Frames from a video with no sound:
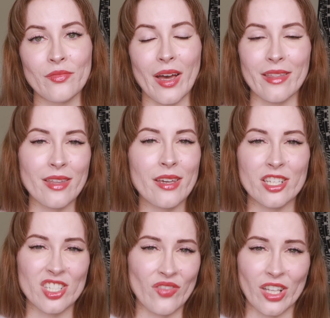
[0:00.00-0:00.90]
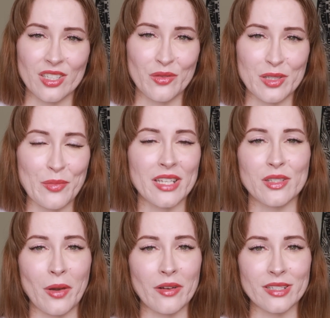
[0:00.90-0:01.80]
I think I just fell into a space
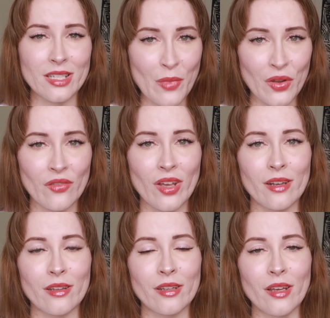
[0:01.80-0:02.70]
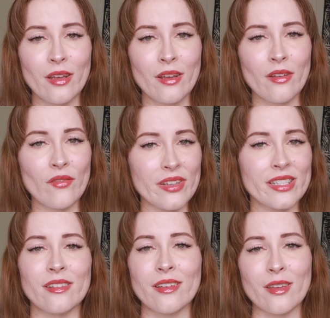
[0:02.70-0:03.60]
where I was demotivated
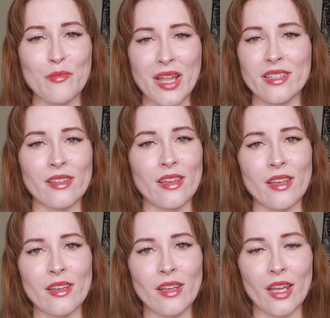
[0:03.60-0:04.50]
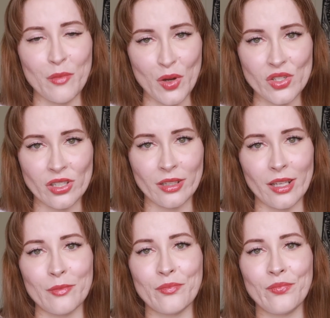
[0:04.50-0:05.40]
physically, mentally, and
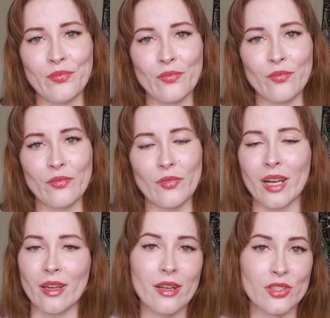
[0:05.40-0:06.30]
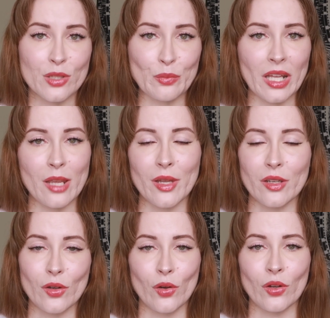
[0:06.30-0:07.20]
emotionally. And I can't just blame
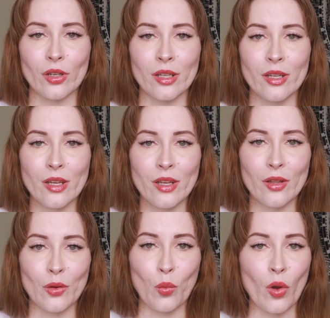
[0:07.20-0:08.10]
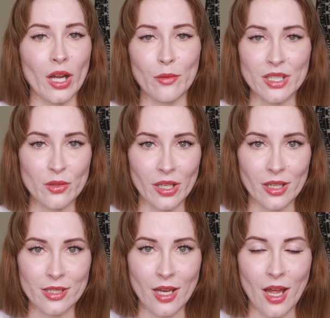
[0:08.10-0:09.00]
it on what I was doing at the
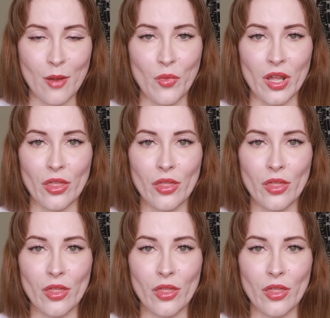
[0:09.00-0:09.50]
time with